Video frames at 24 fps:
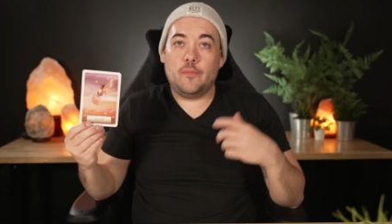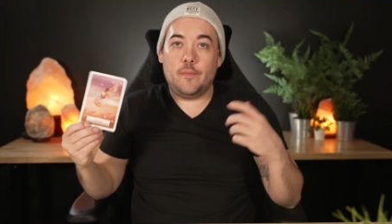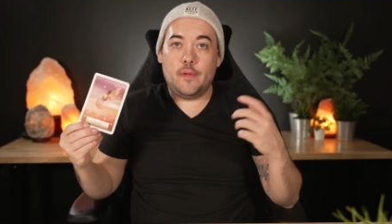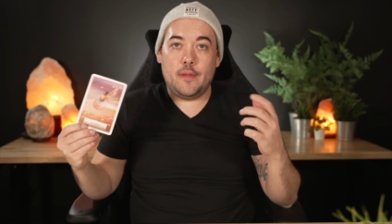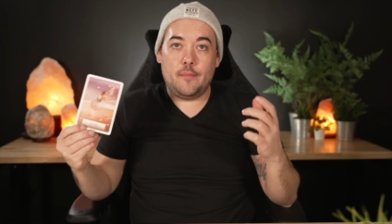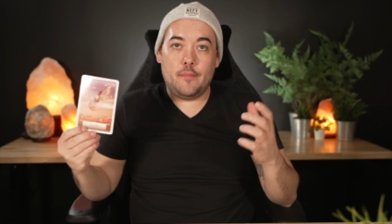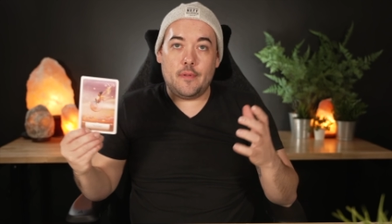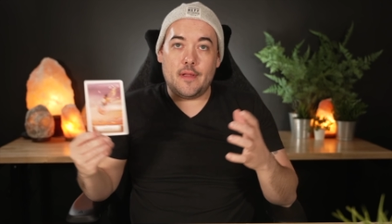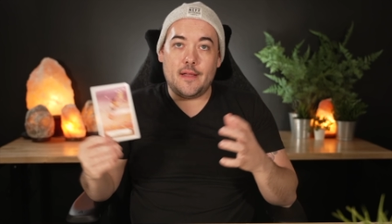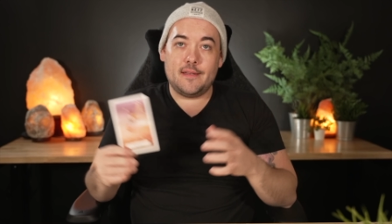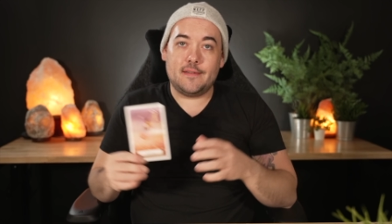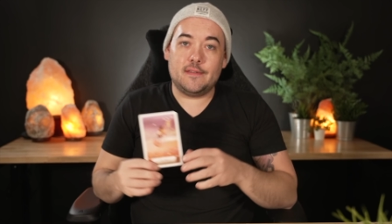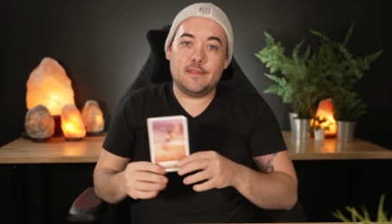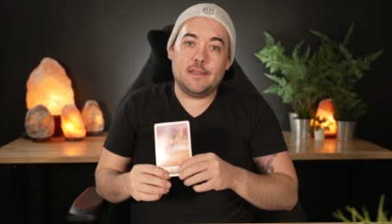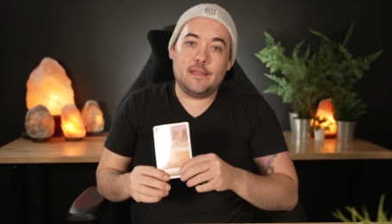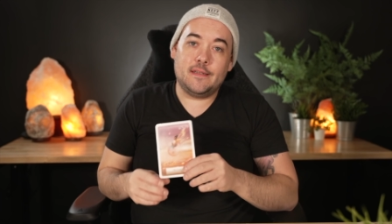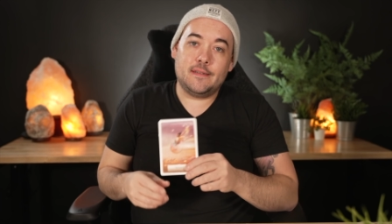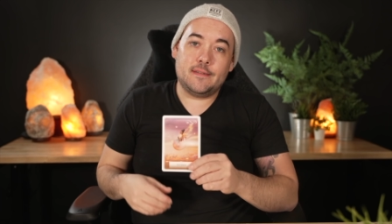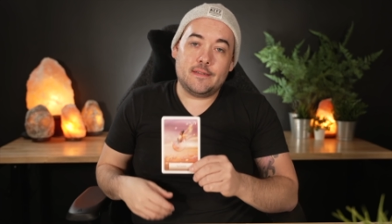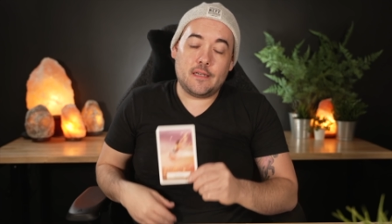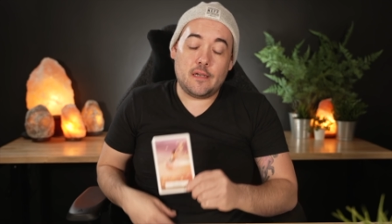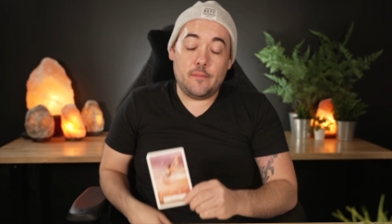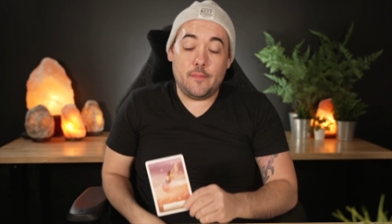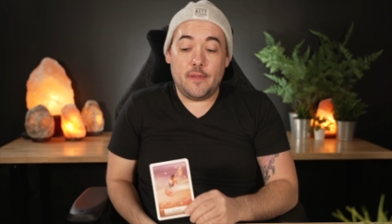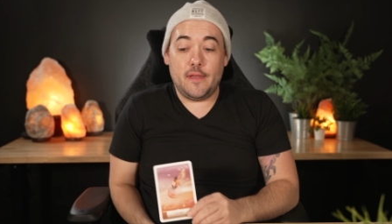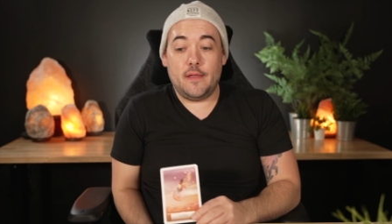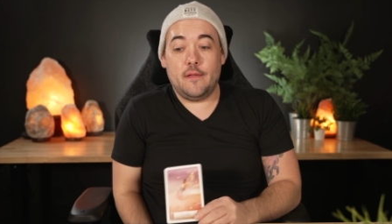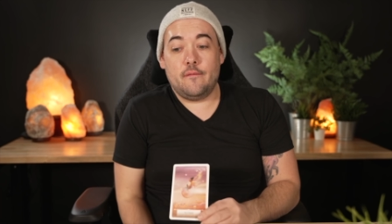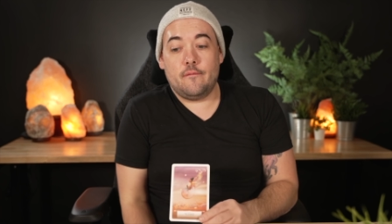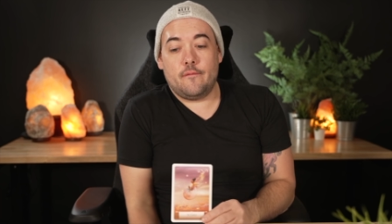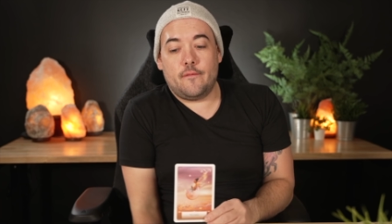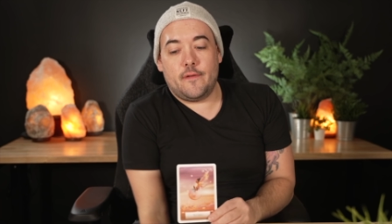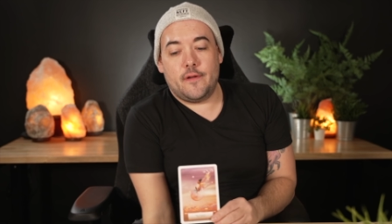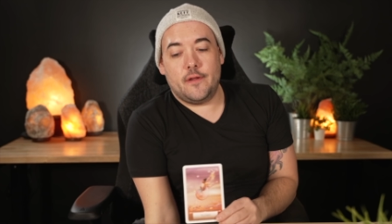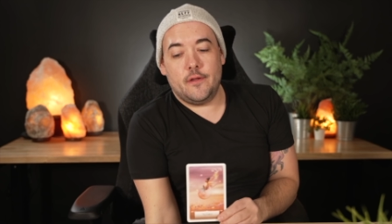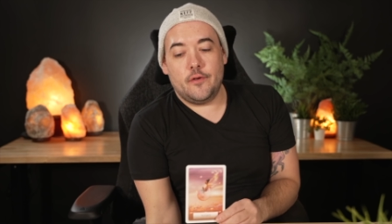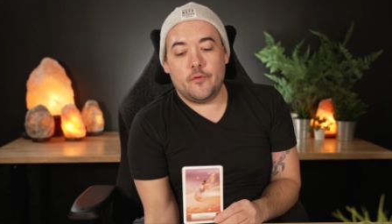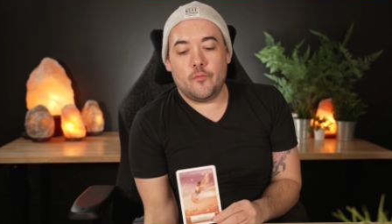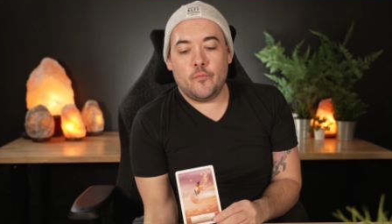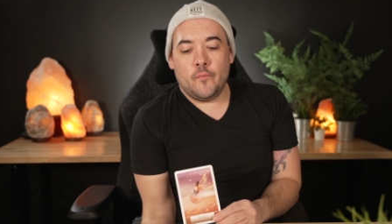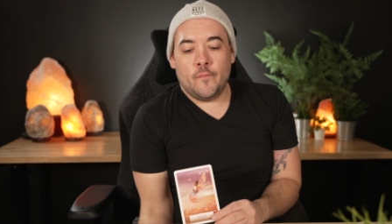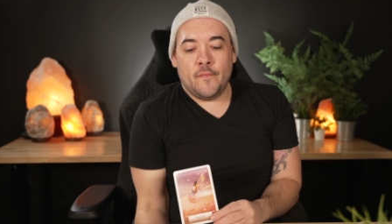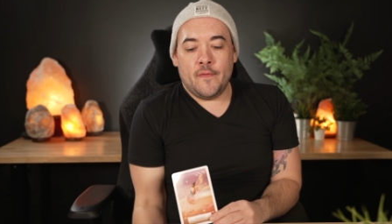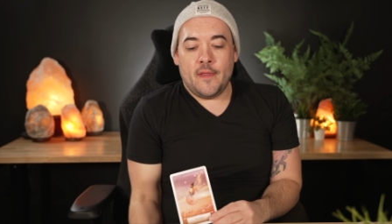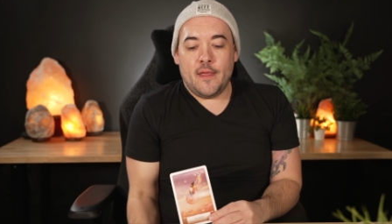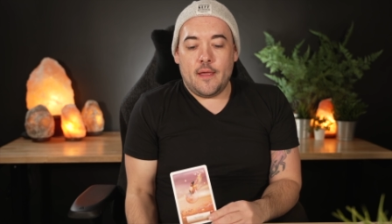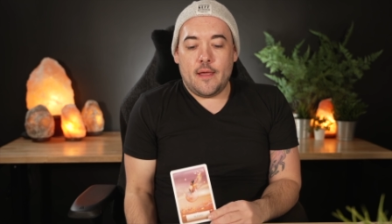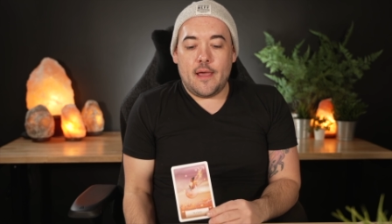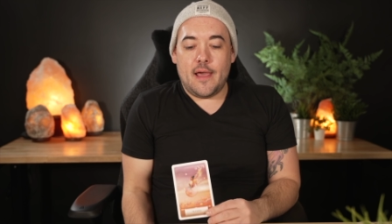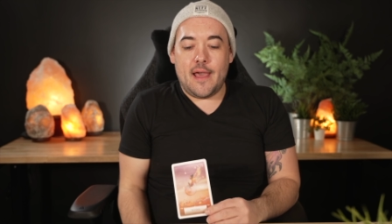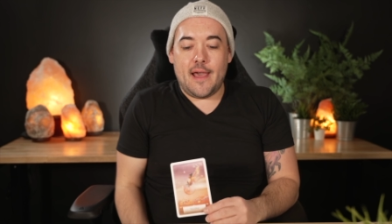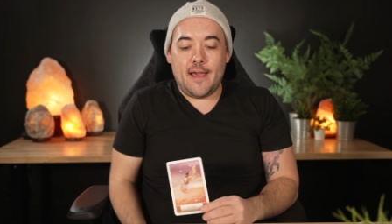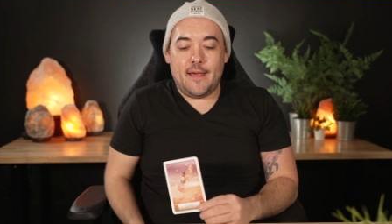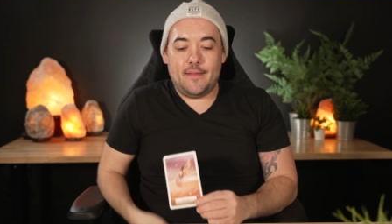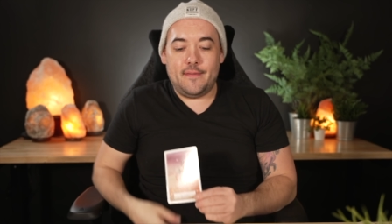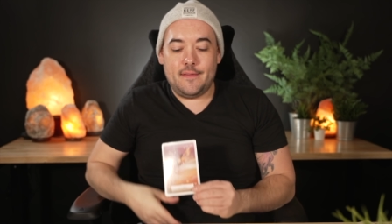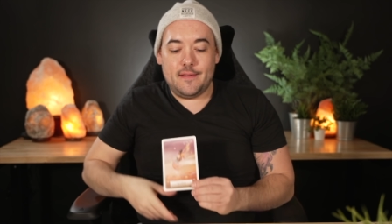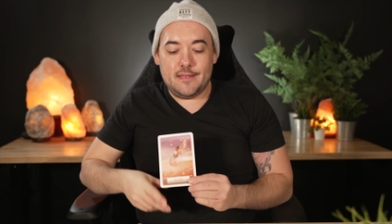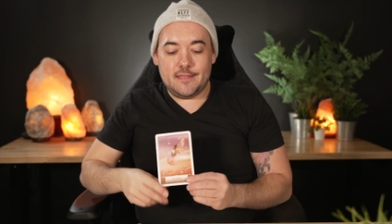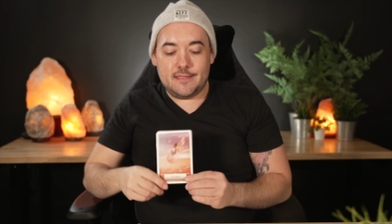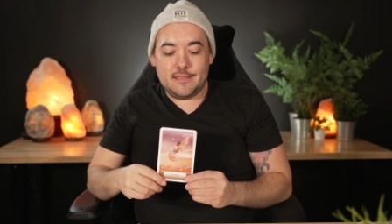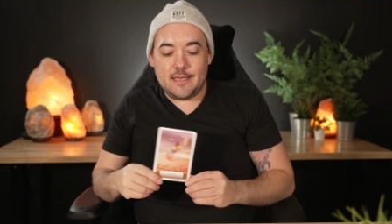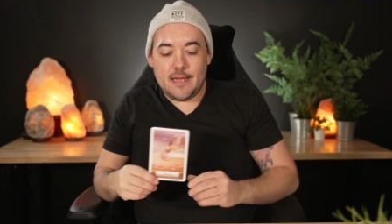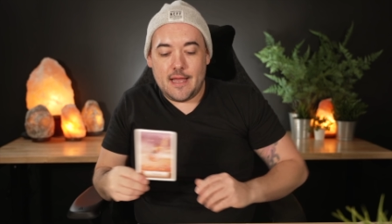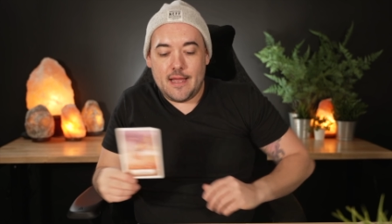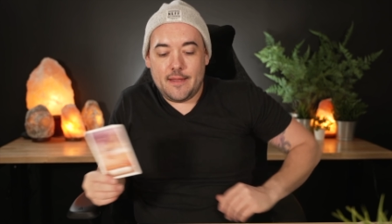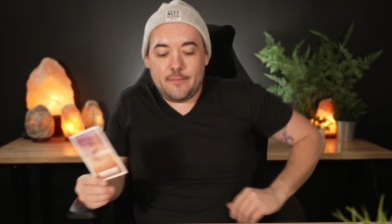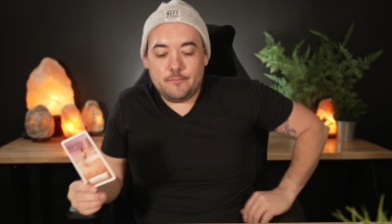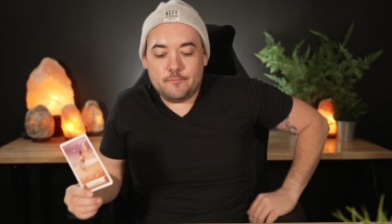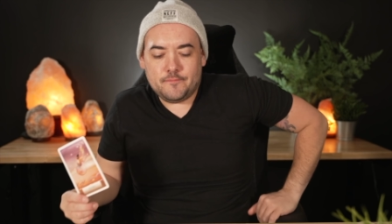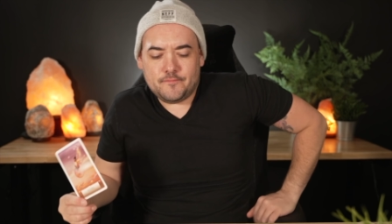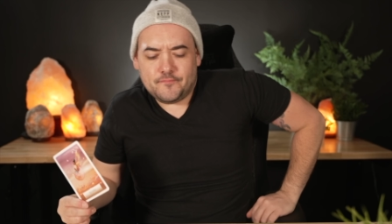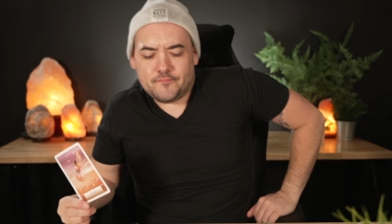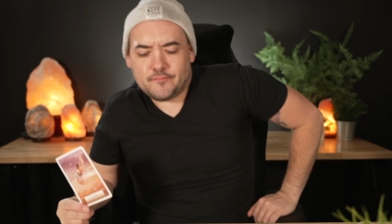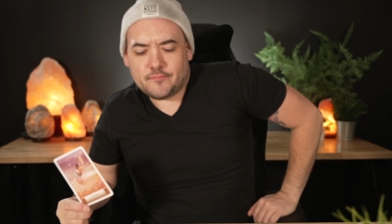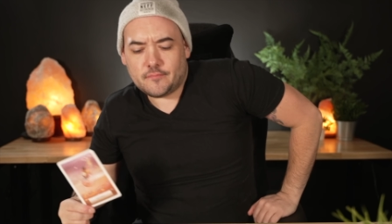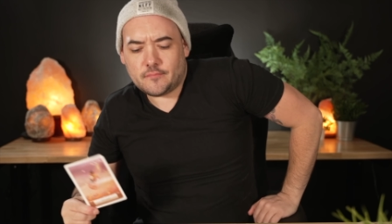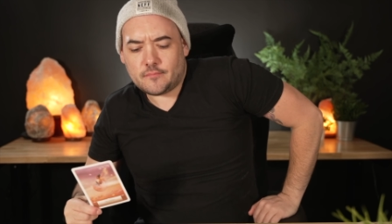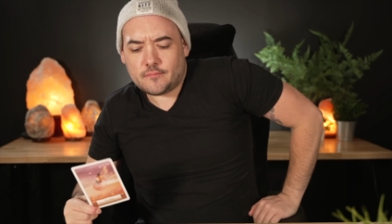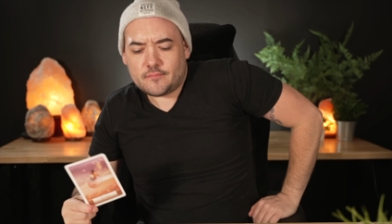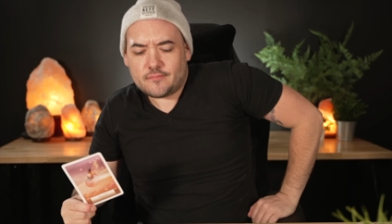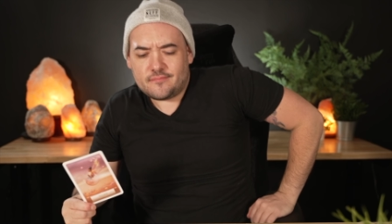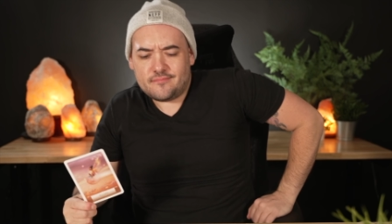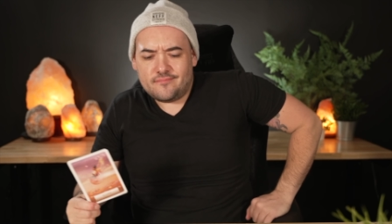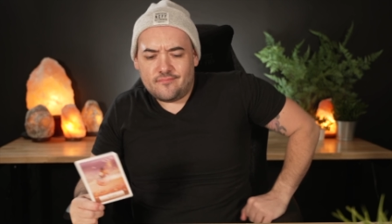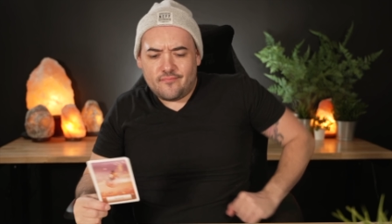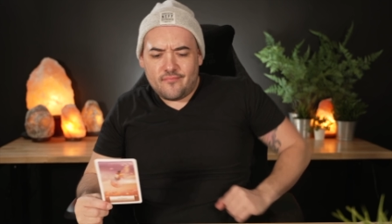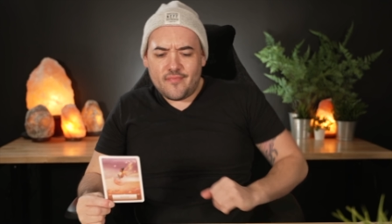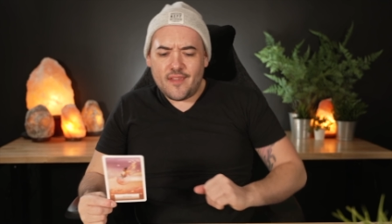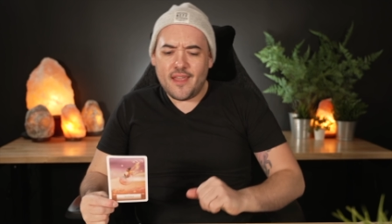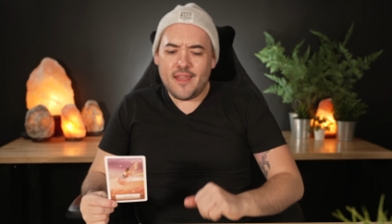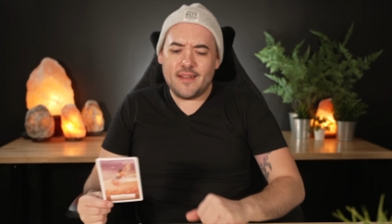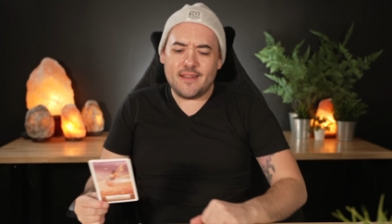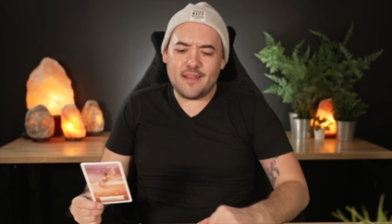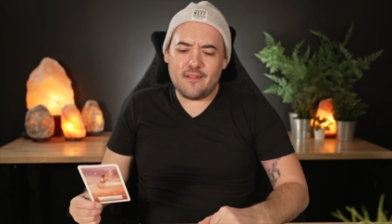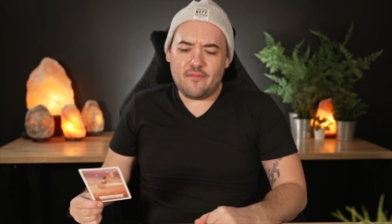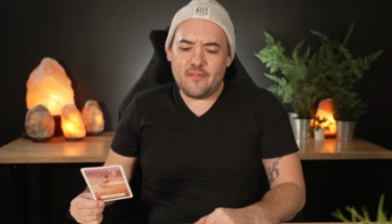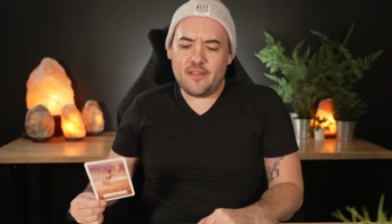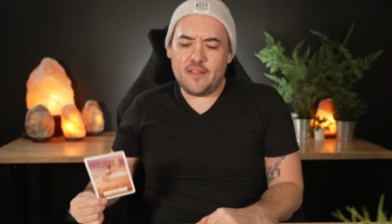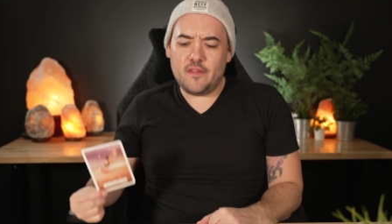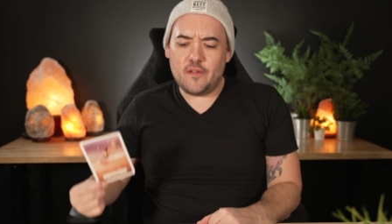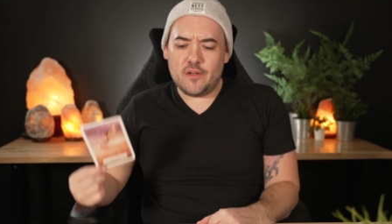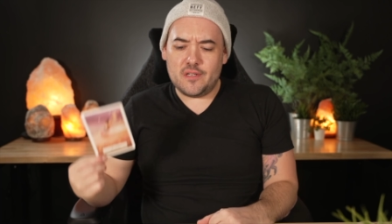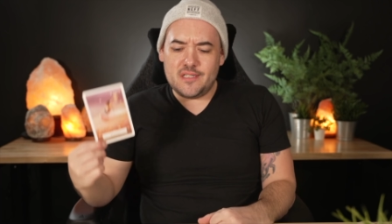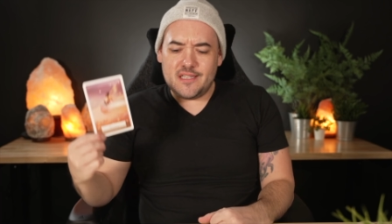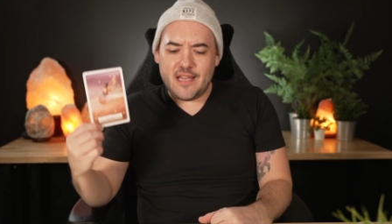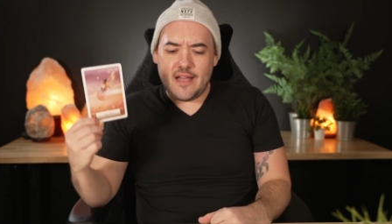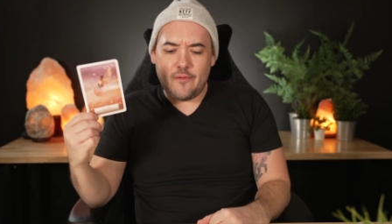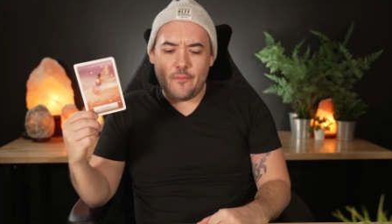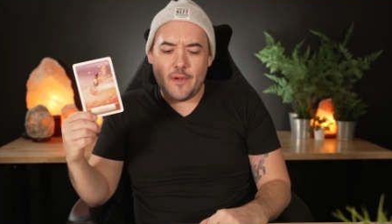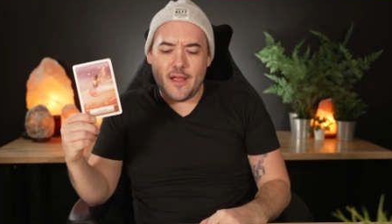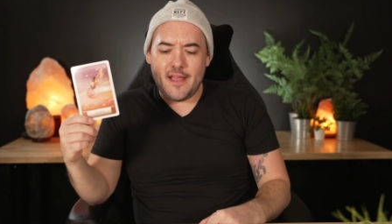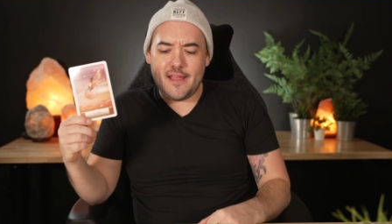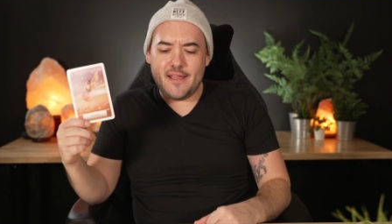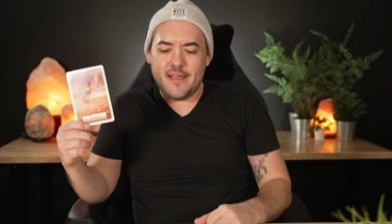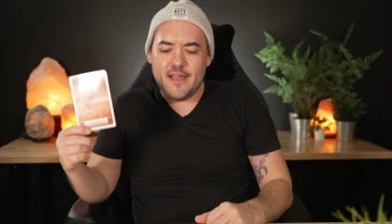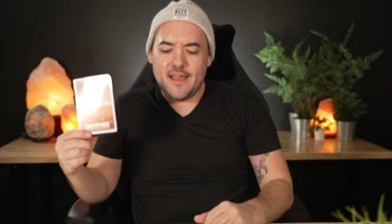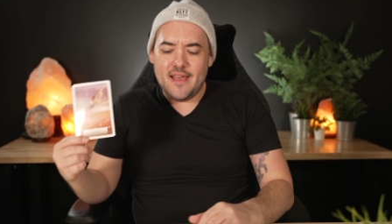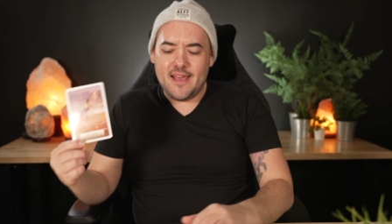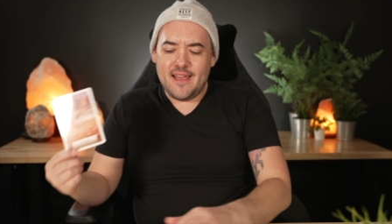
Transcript: be blessings coming in for you at this time it definitely looks that way.